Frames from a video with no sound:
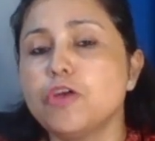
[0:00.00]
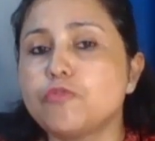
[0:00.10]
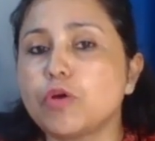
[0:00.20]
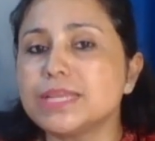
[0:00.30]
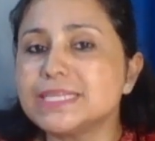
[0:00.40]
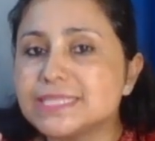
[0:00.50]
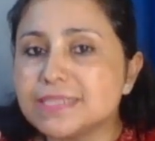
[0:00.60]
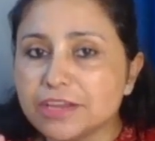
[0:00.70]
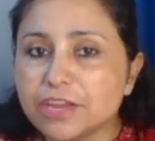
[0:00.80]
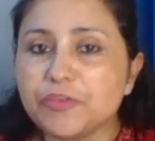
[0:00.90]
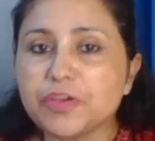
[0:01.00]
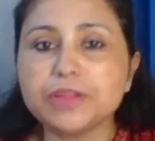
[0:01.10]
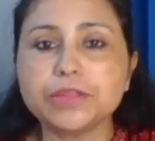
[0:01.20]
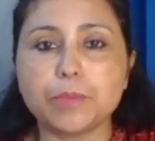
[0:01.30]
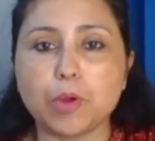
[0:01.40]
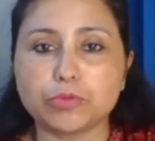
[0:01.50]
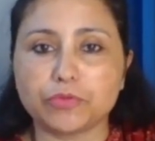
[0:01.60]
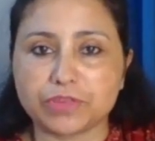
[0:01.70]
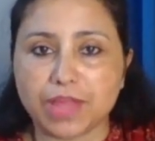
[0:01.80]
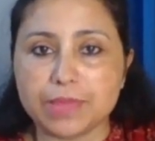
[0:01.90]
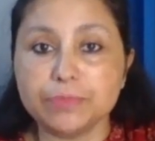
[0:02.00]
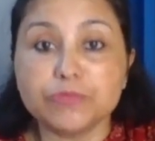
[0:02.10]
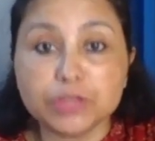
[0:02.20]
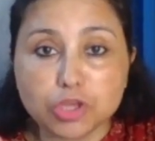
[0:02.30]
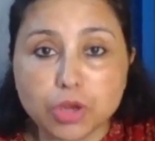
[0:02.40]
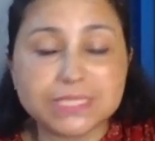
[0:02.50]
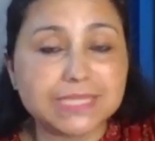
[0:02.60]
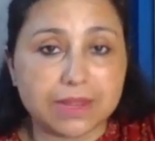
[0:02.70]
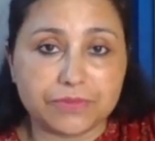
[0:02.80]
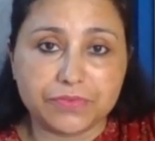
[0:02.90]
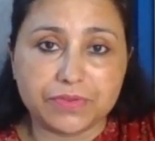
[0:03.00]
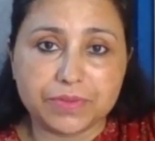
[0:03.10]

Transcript: for a significant amount of time with yourself.